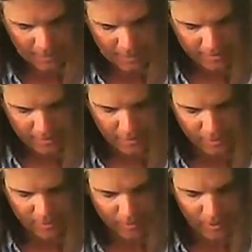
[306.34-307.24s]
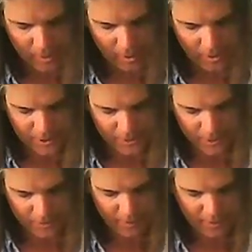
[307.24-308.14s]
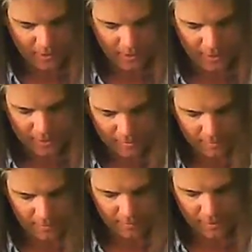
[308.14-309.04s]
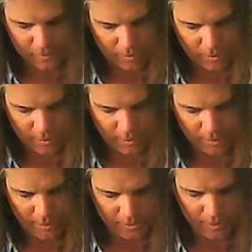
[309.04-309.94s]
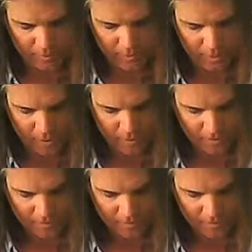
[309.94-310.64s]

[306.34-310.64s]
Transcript: It's a great water snack when you're hiking. If you need water and you don't have water,